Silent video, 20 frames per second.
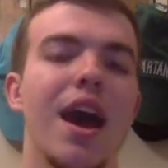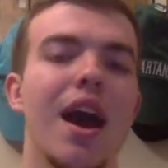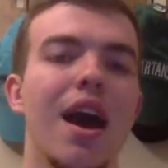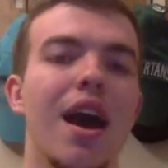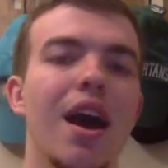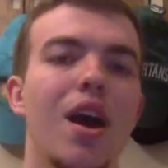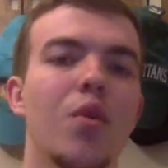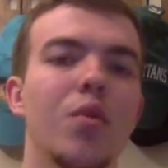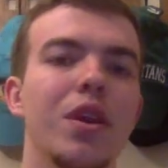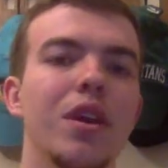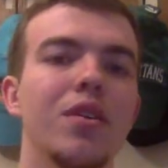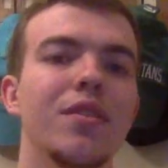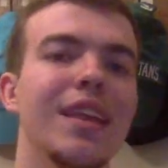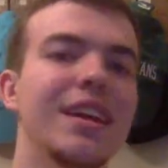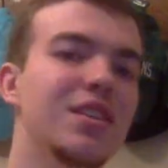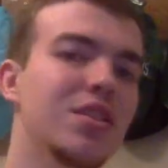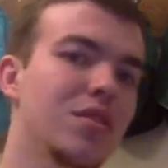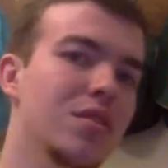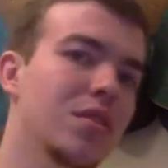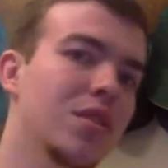
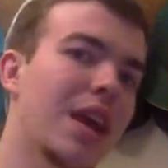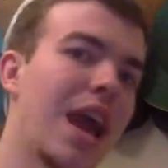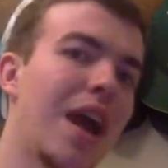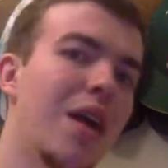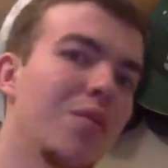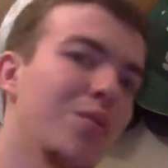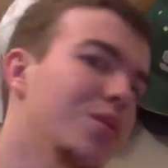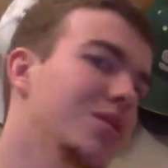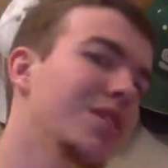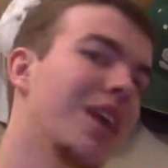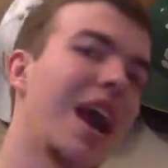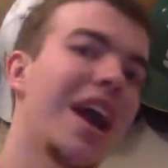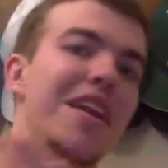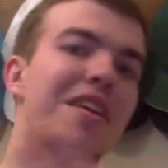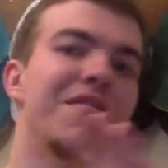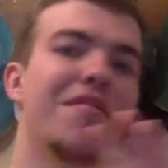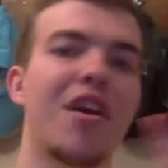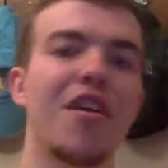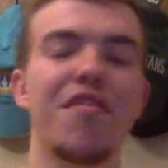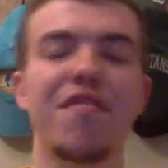That was kind
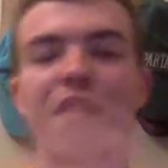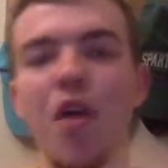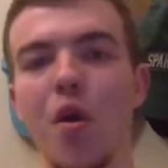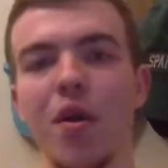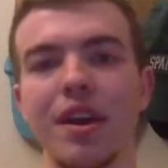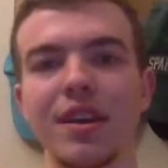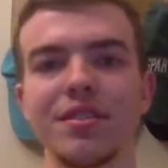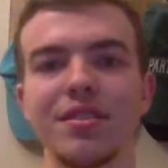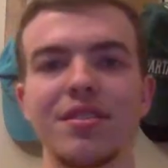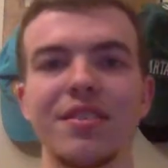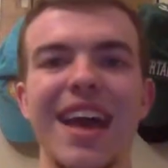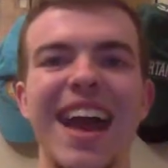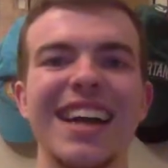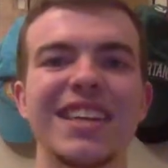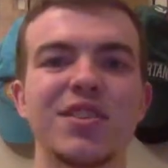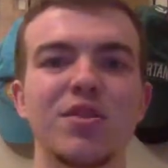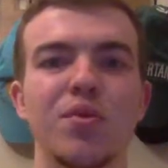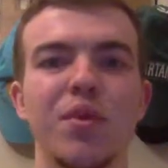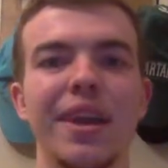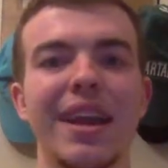of our focus
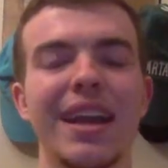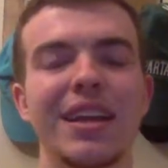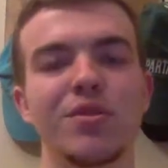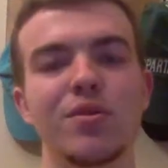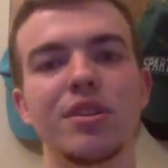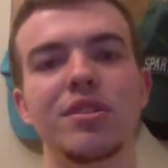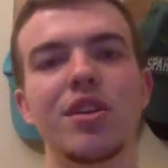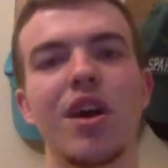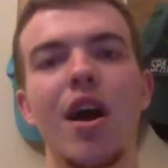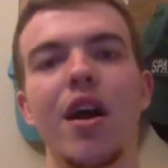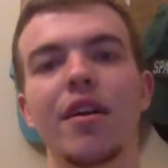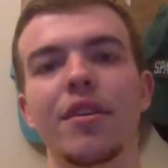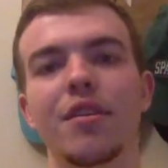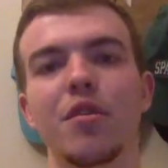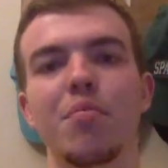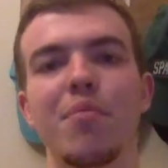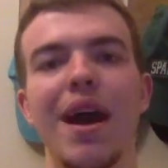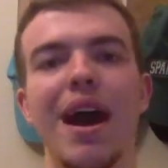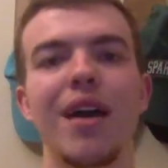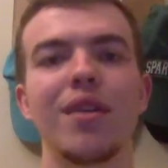last week as we talked
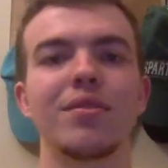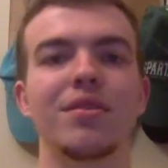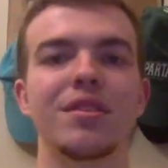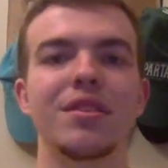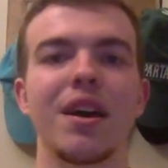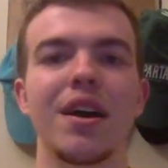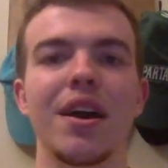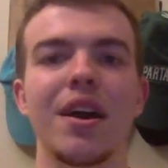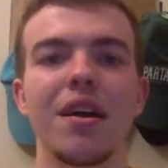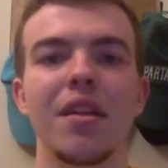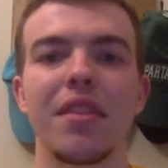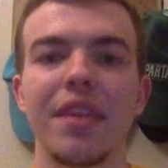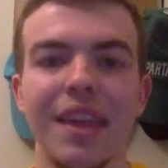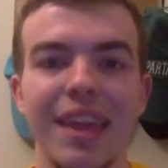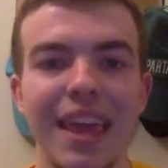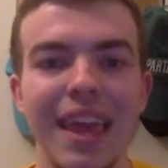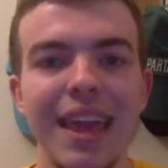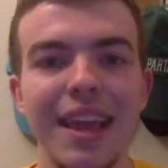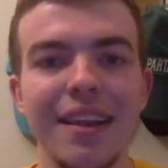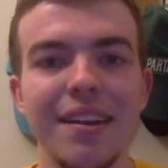about the
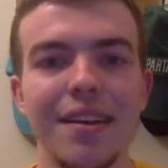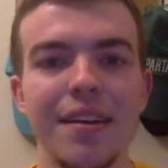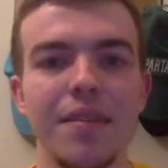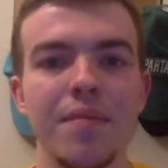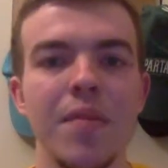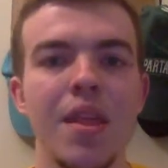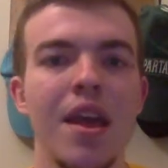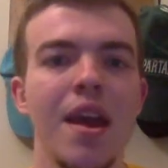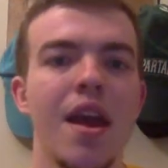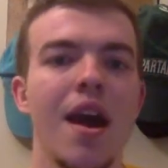kingdom.